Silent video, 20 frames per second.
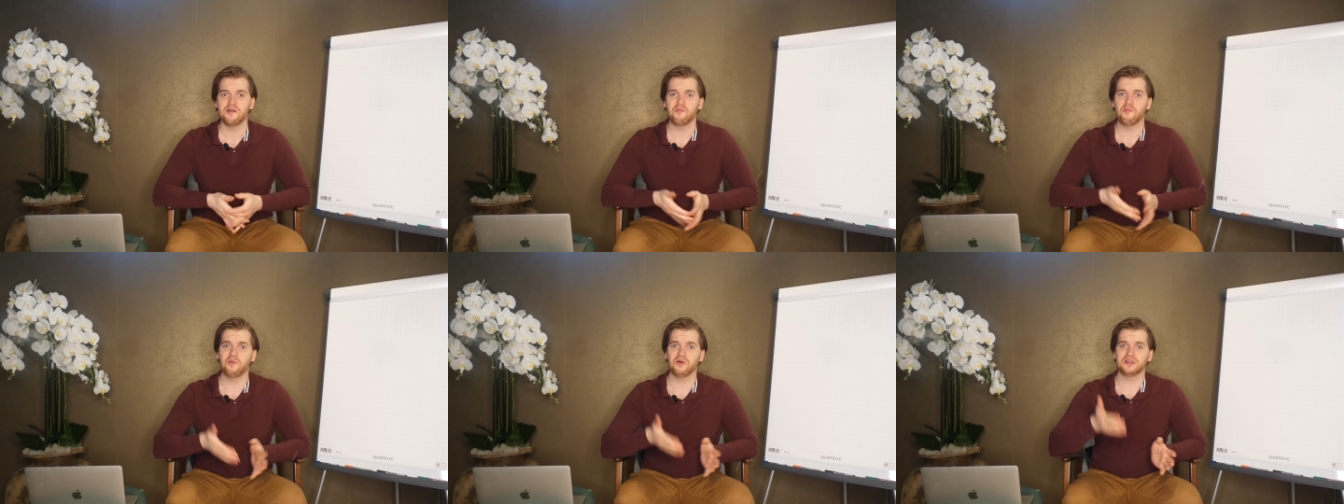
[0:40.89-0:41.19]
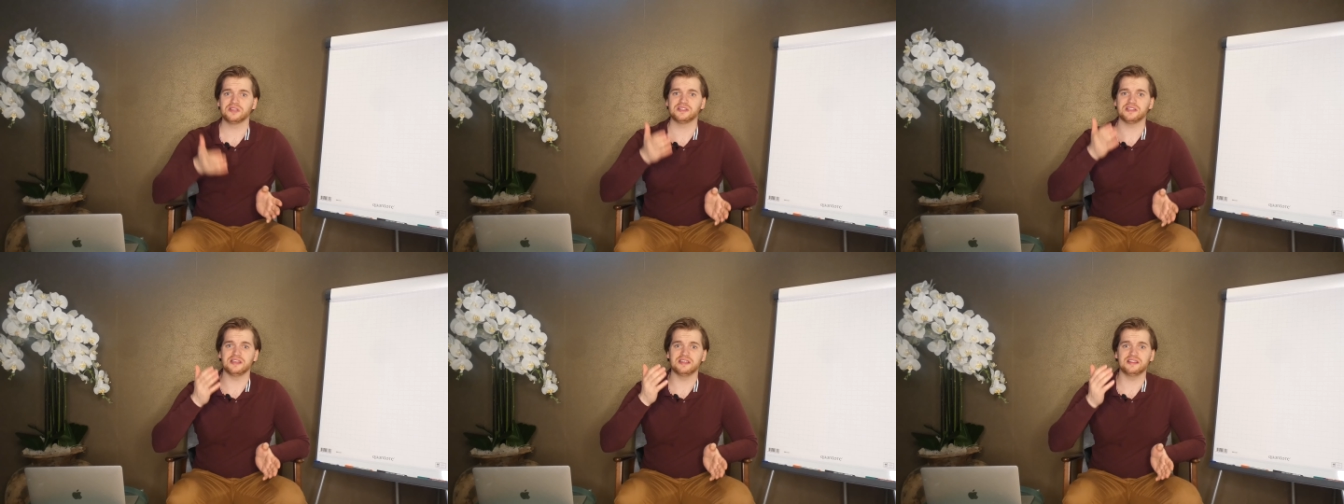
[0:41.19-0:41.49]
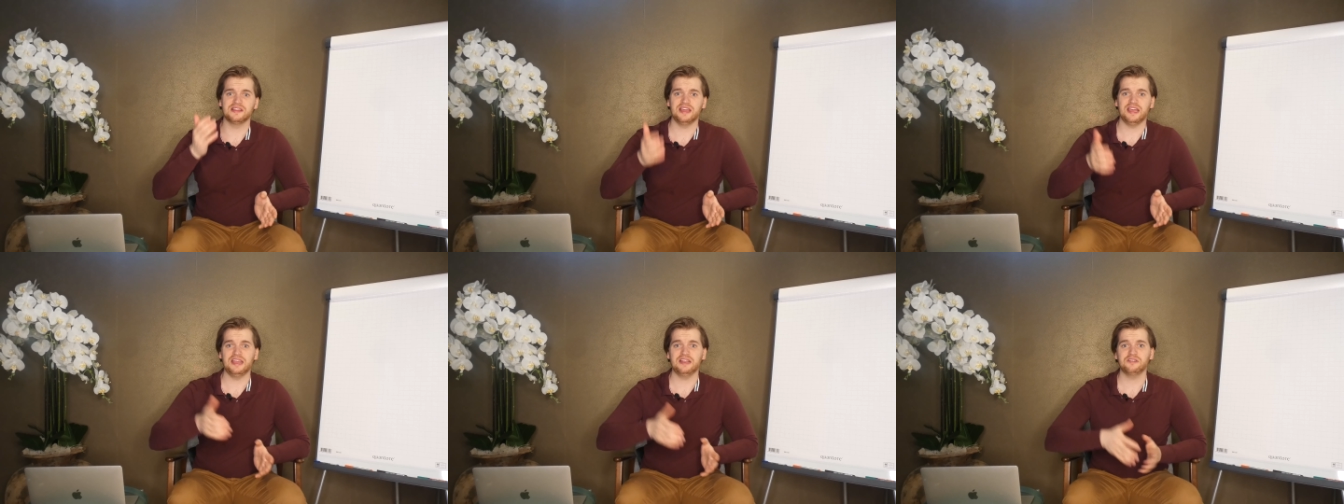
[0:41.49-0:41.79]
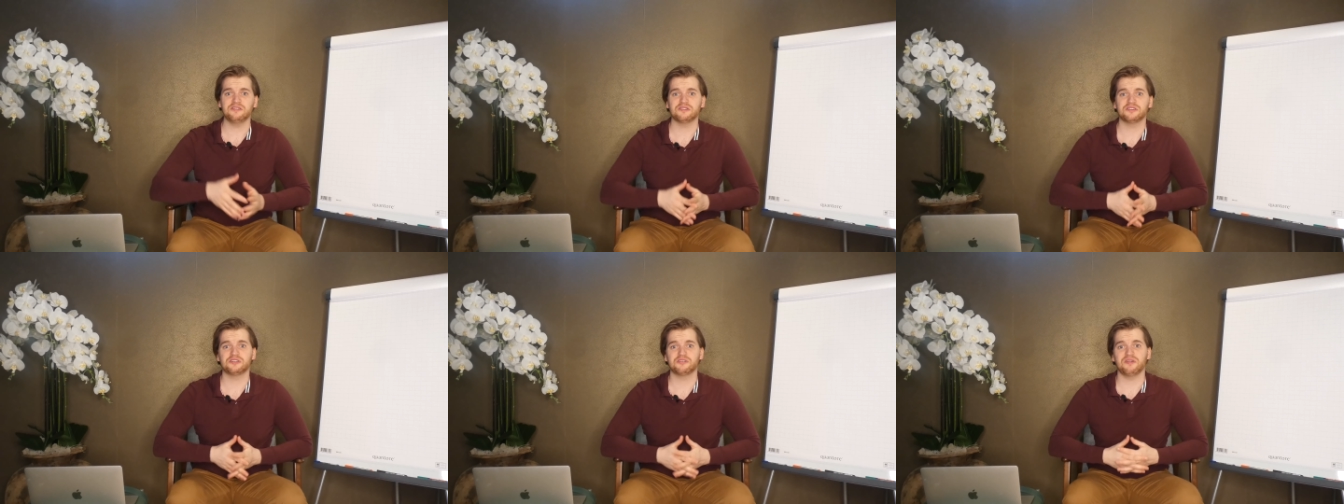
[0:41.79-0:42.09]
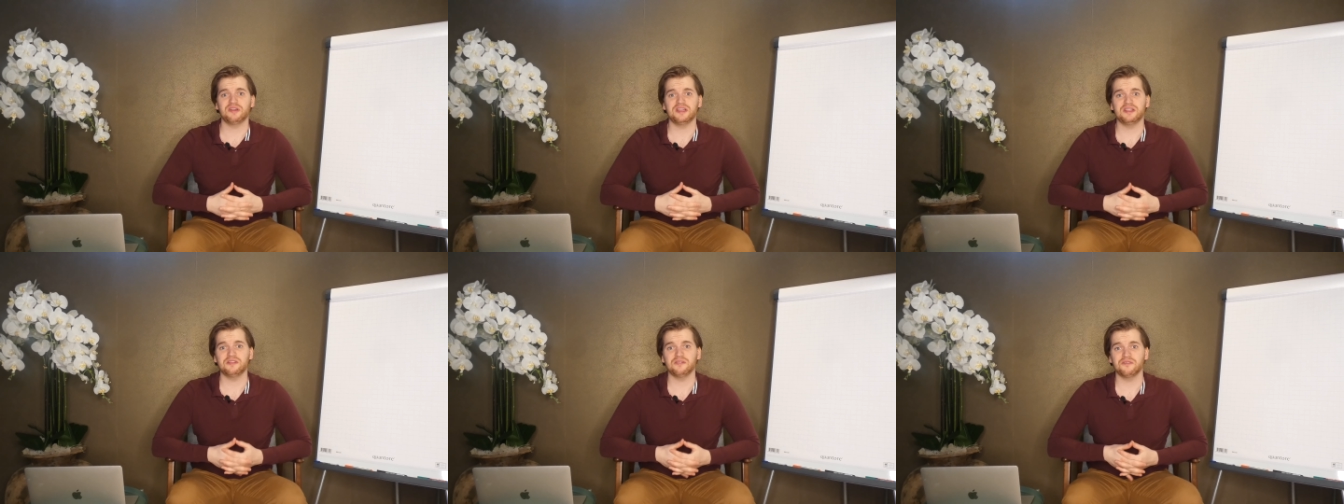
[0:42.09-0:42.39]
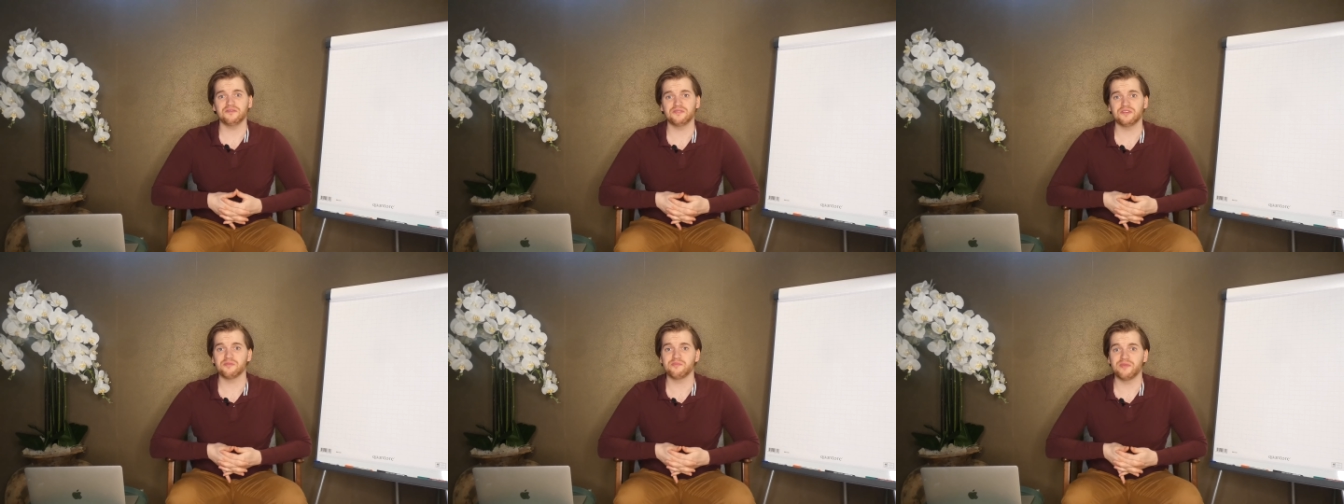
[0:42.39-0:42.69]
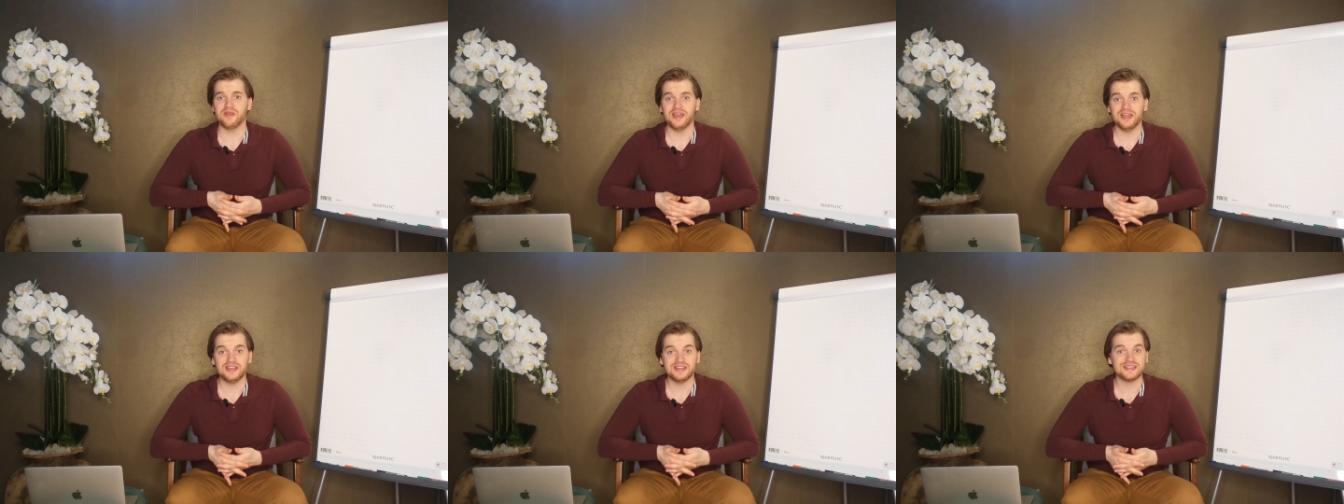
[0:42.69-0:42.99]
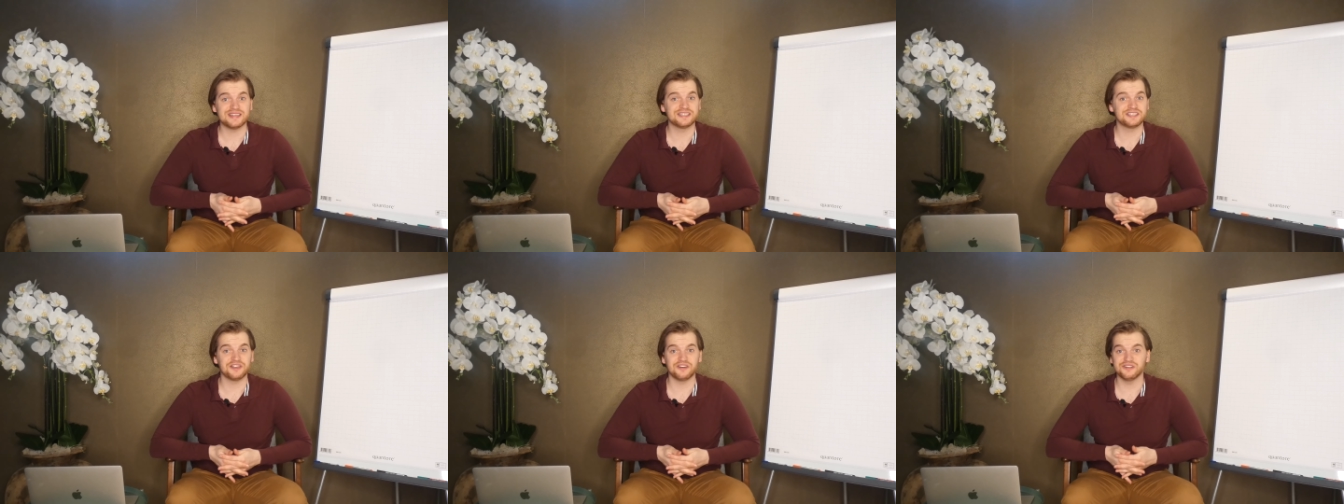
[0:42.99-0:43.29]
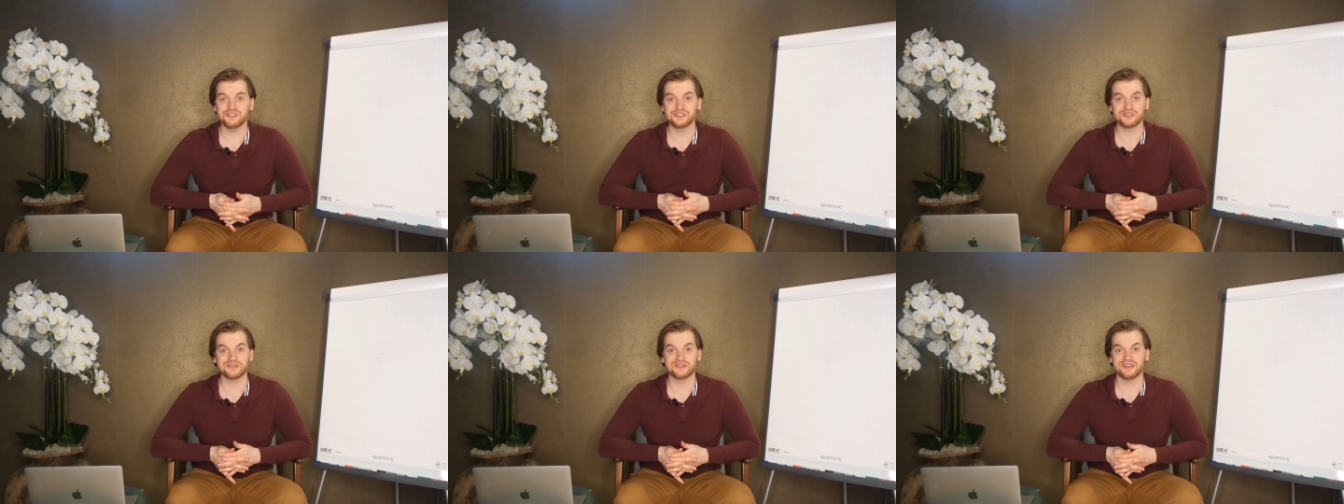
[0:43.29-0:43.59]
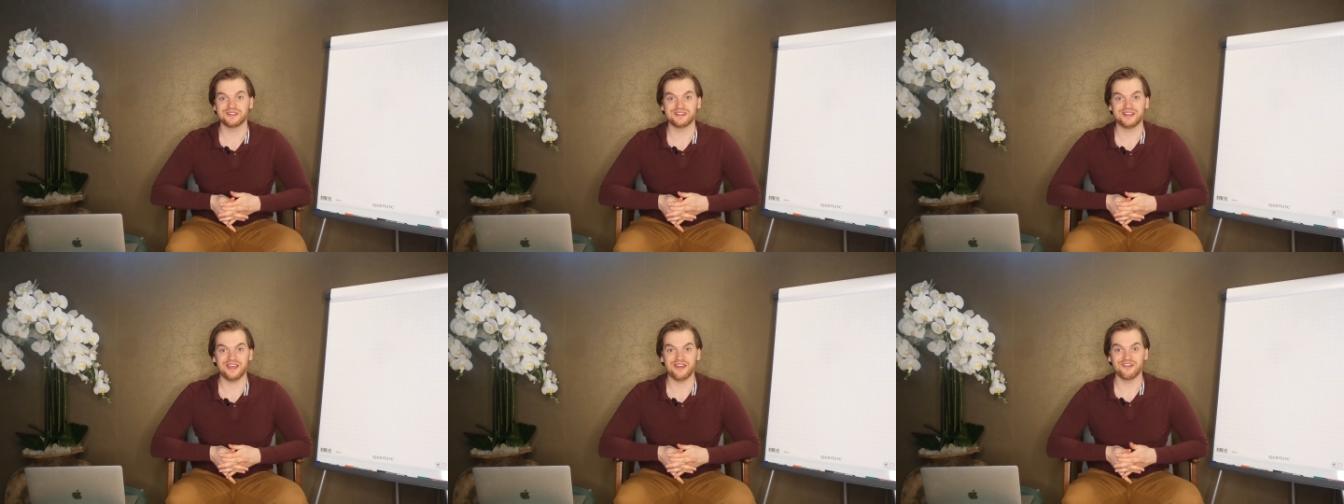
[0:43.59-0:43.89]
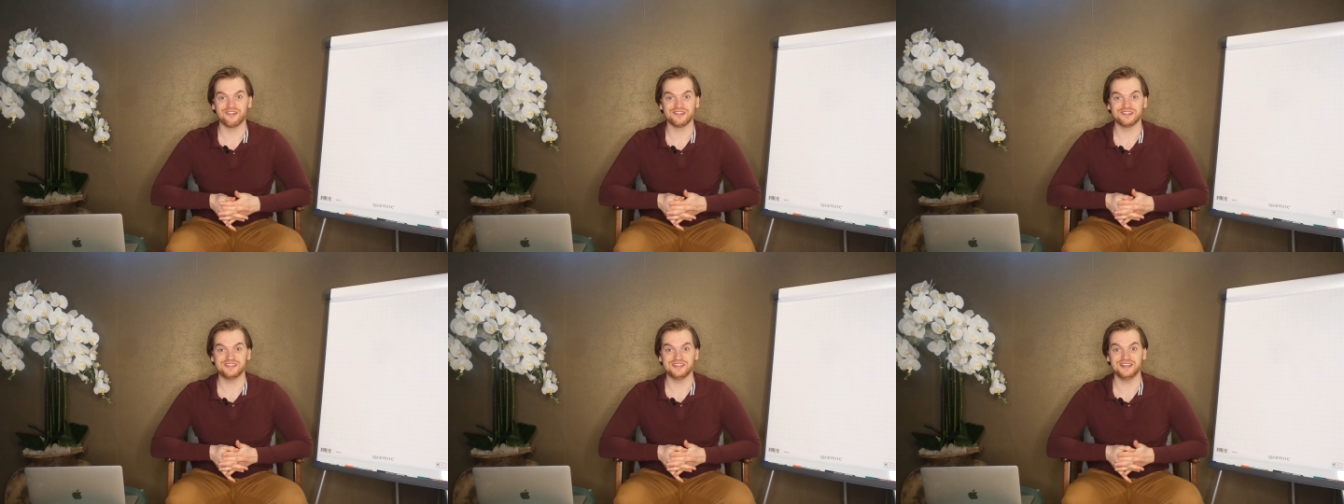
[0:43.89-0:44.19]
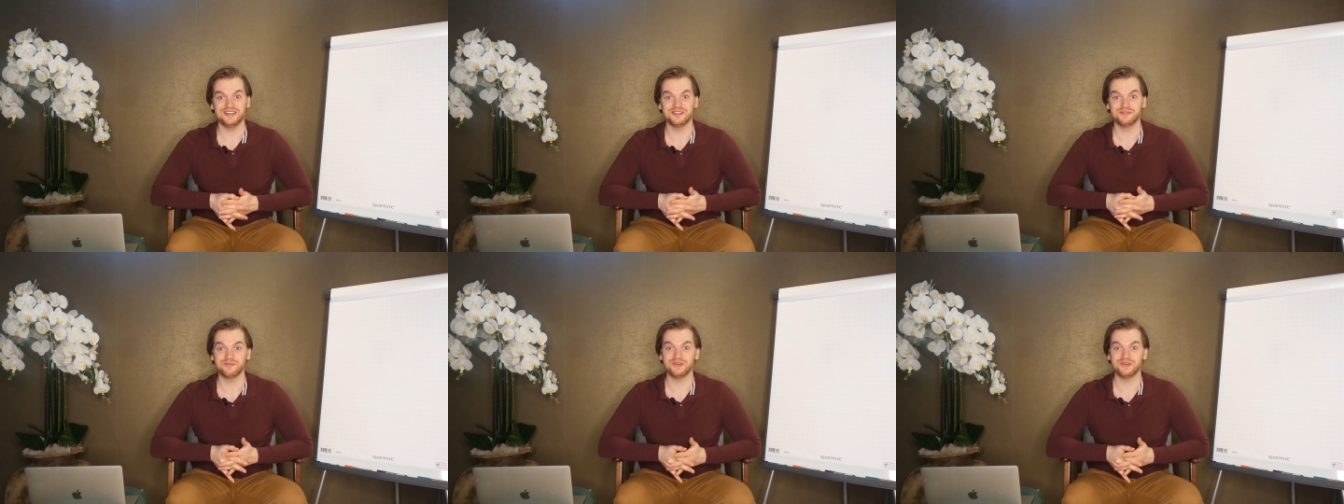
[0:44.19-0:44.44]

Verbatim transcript: But the interest rate of the bank is also not guaranteed,